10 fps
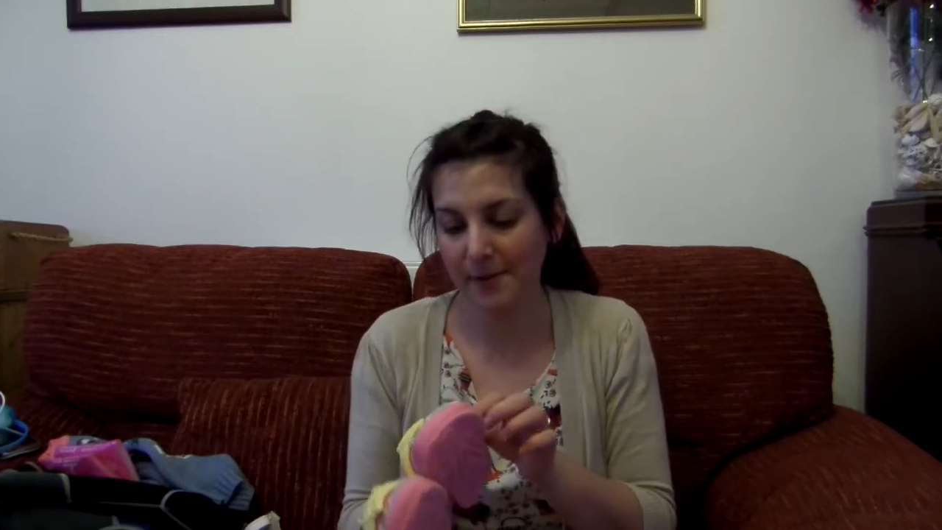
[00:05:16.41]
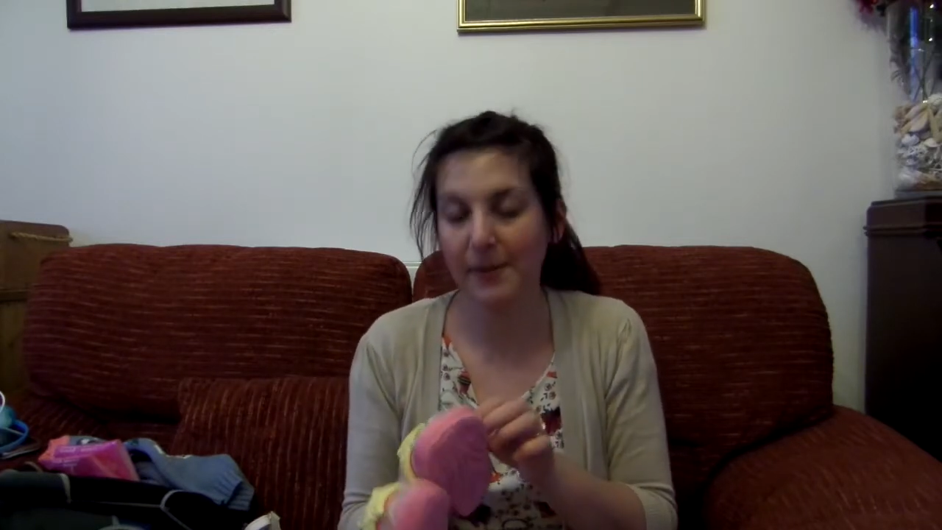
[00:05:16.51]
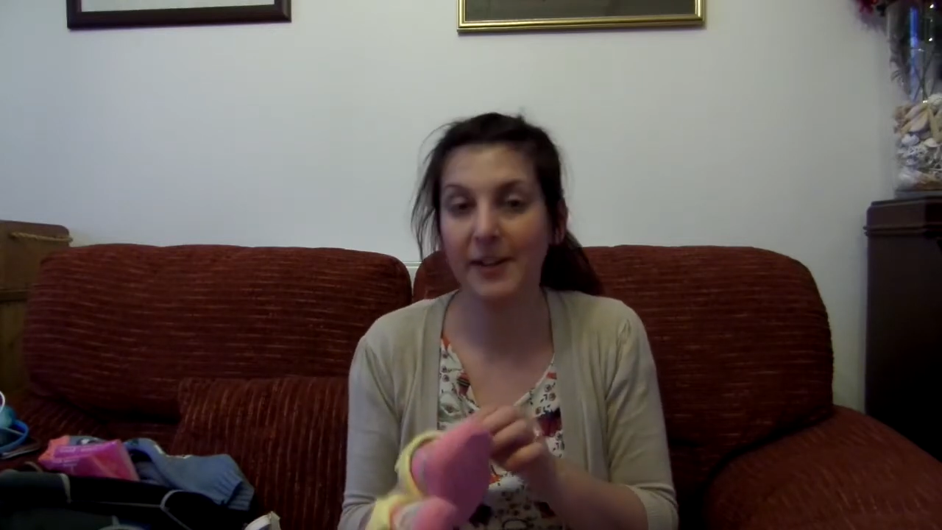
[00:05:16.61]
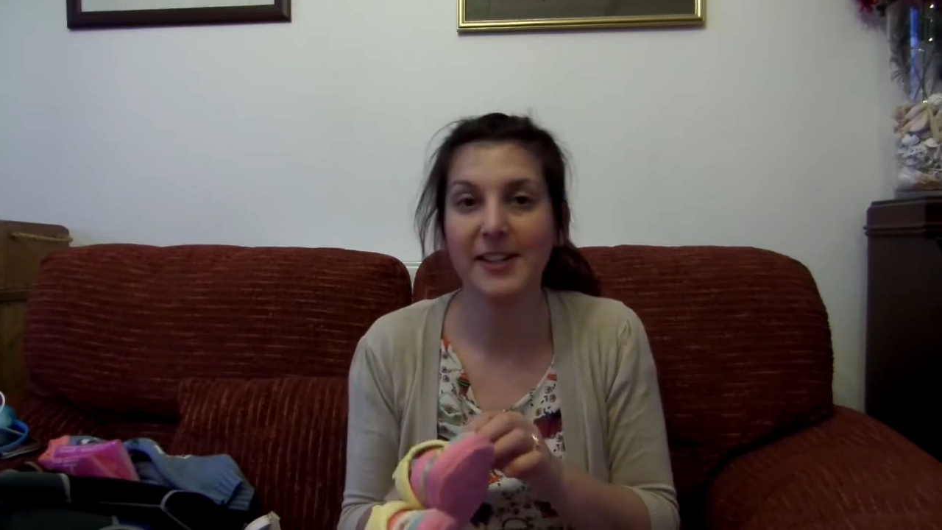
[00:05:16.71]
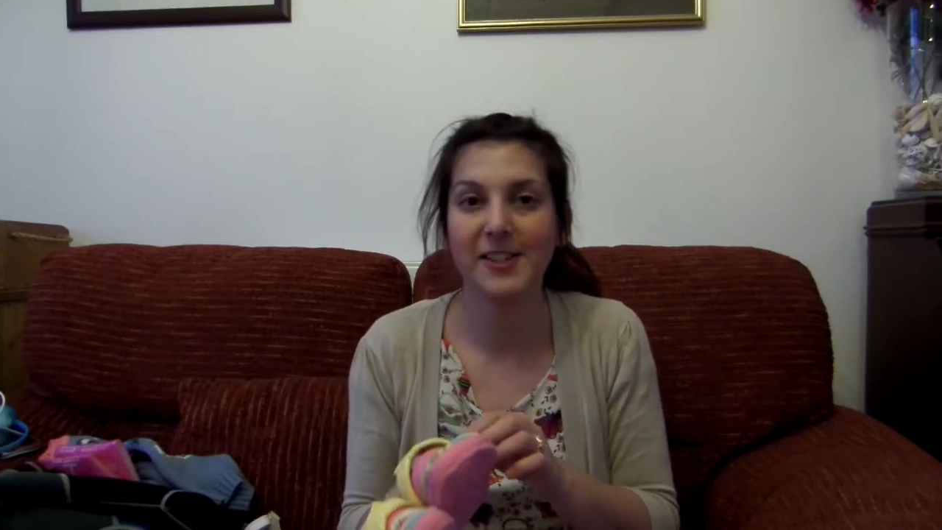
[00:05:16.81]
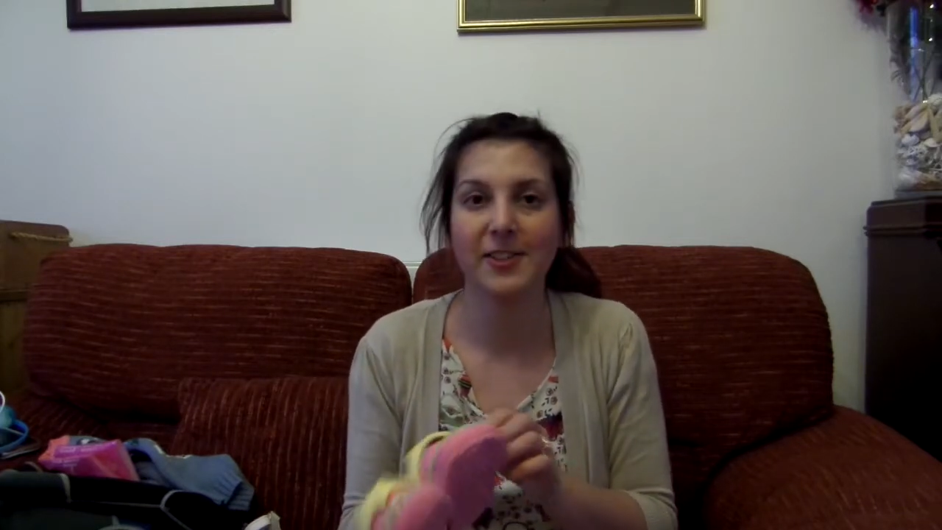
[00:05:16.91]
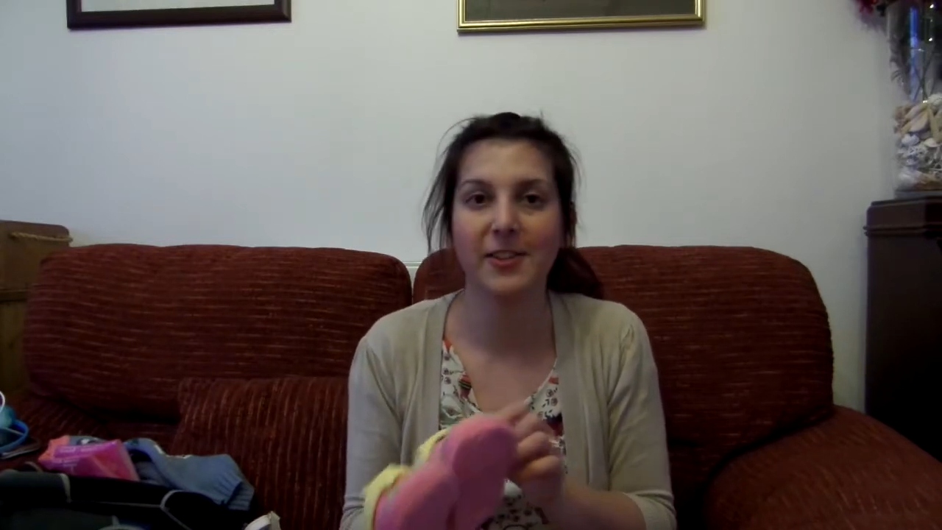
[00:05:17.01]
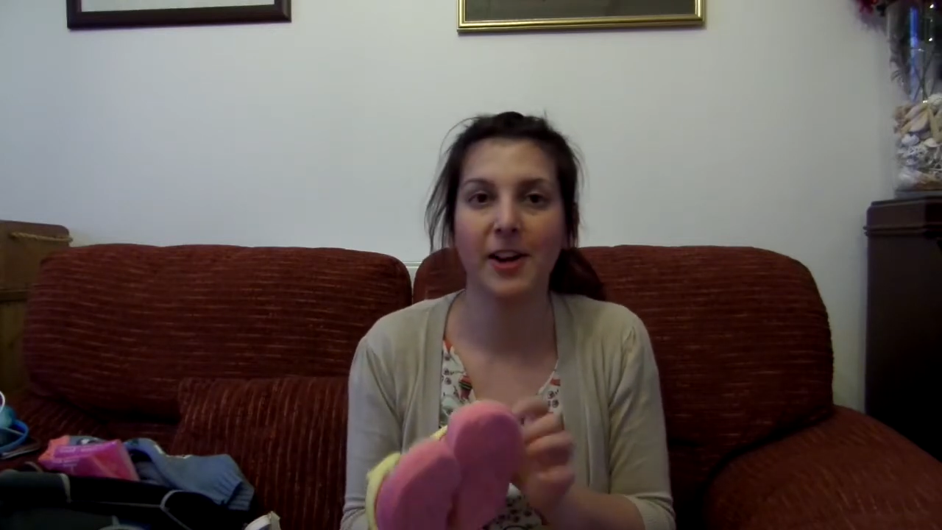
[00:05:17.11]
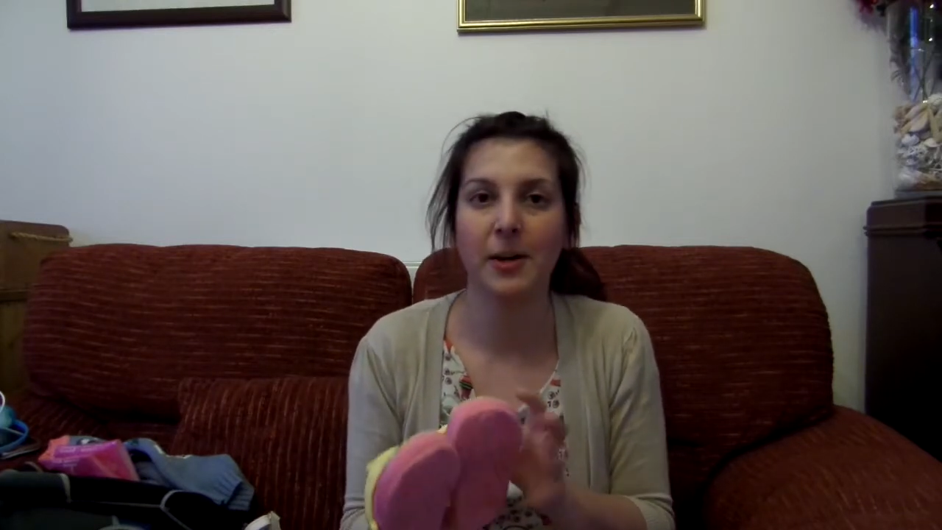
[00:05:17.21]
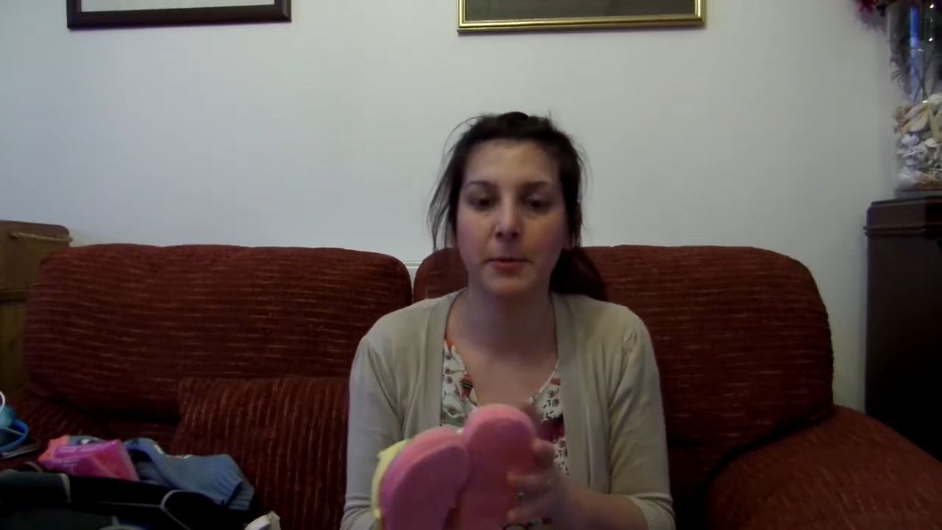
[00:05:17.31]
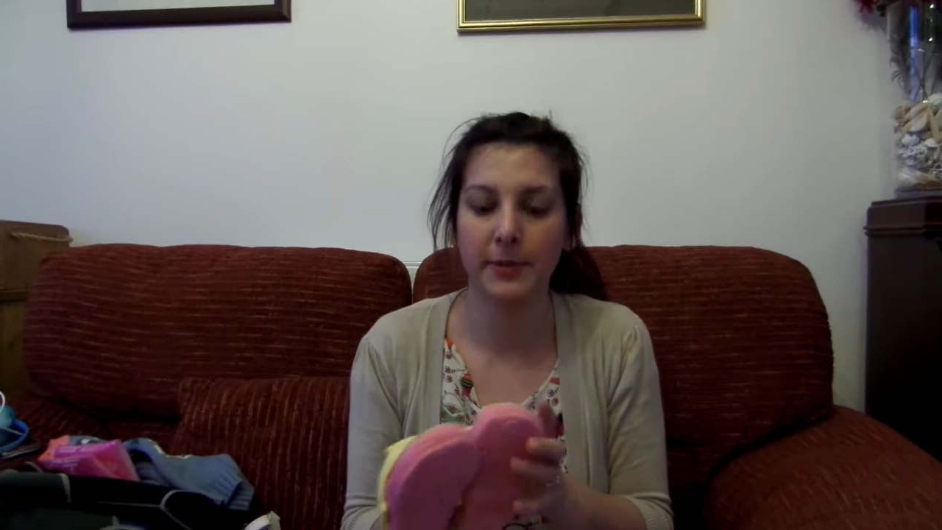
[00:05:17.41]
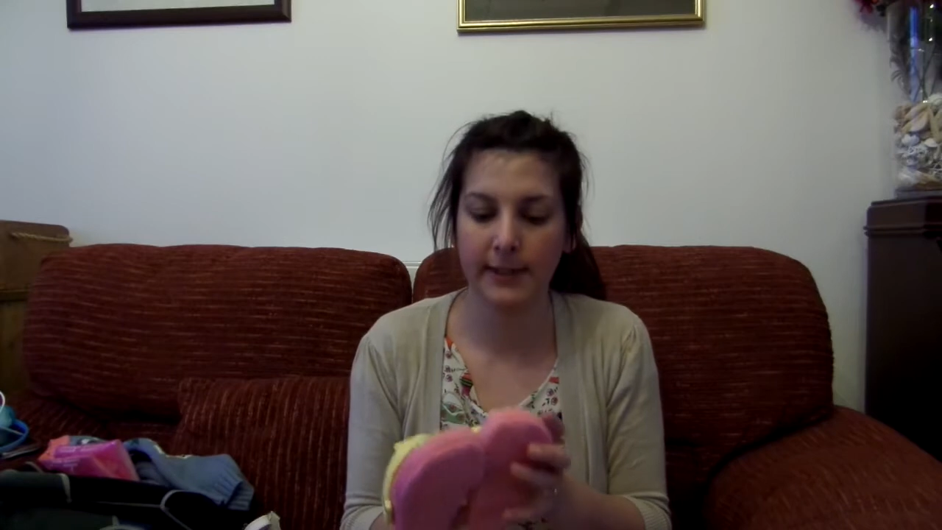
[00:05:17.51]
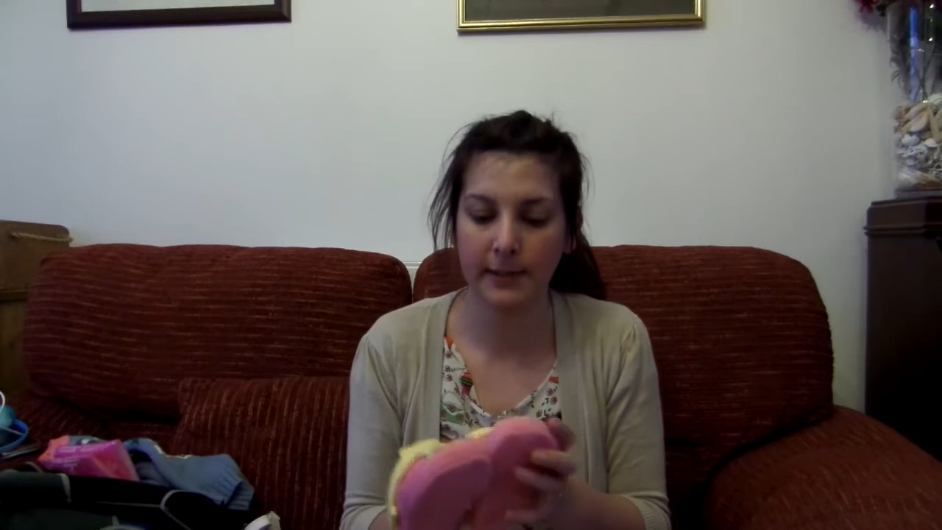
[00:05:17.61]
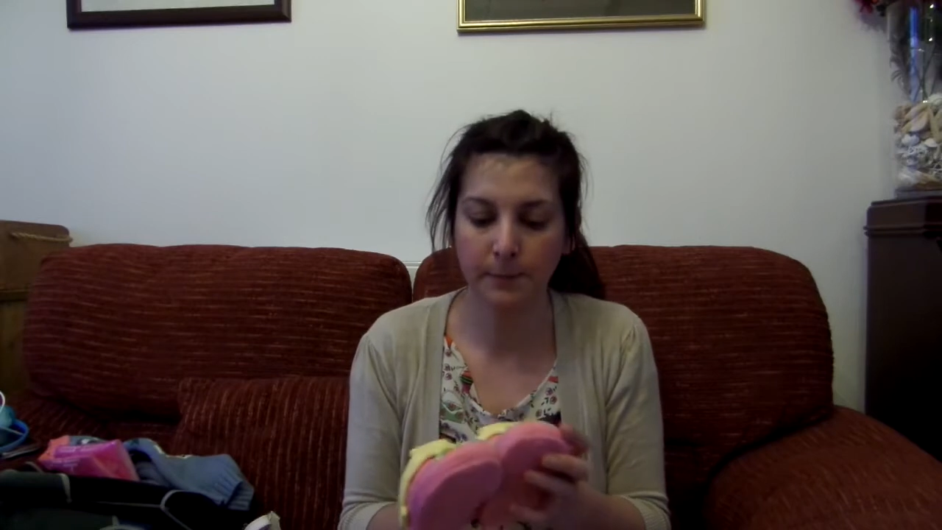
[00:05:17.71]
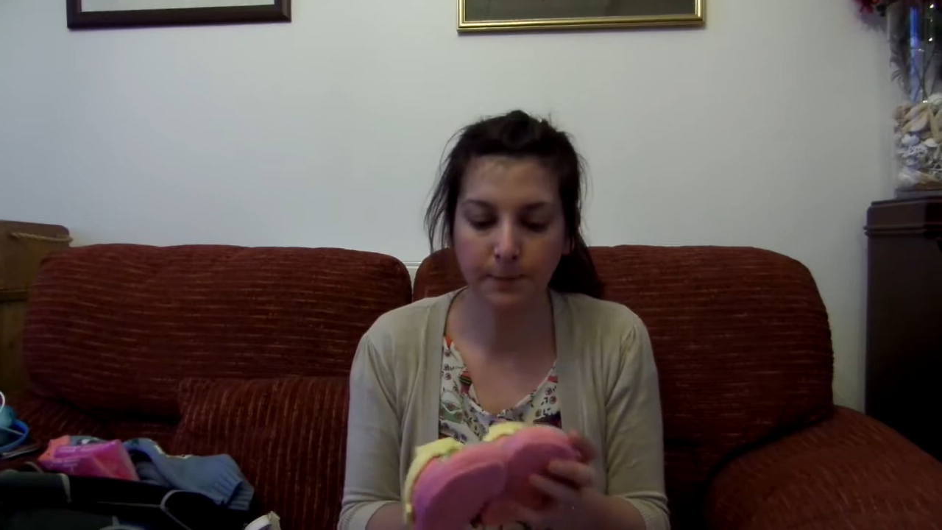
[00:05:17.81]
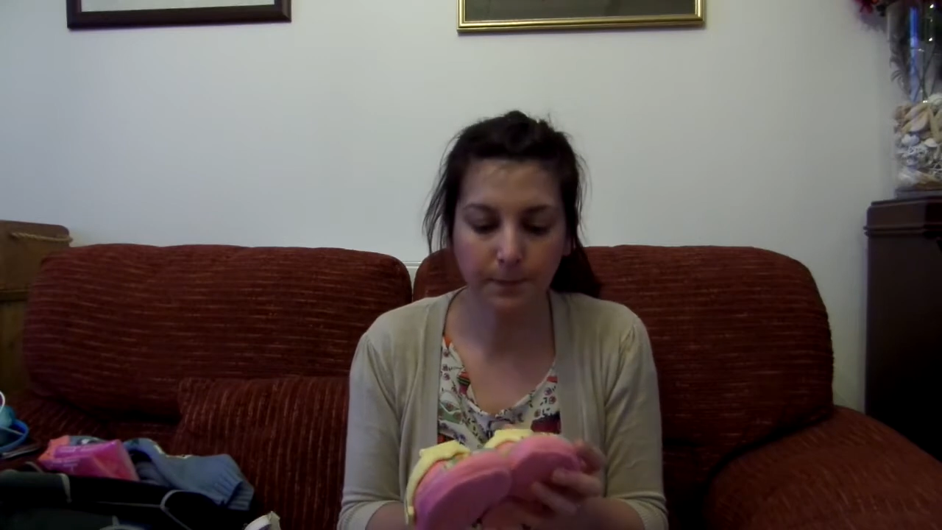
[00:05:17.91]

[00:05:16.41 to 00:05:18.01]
when I actually do a car boot sale.